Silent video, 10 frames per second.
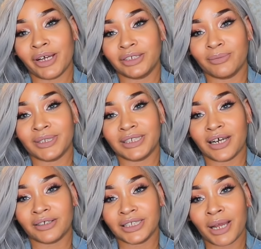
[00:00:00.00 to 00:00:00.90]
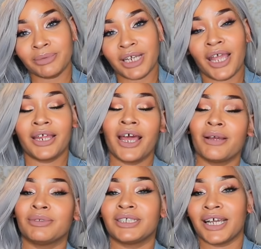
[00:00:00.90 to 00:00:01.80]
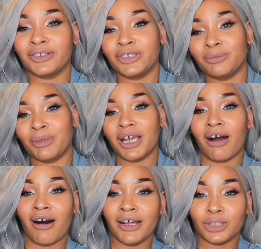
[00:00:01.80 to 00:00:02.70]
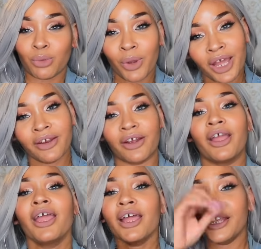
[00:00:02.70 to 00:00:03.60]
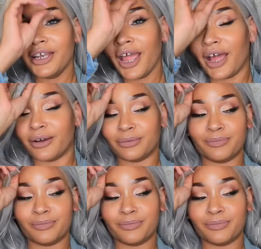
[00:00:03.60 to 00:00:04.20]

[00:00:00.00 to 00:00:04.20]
Hell to Miss on Snapchat, and I am Dizastrous B on Twitter. Now,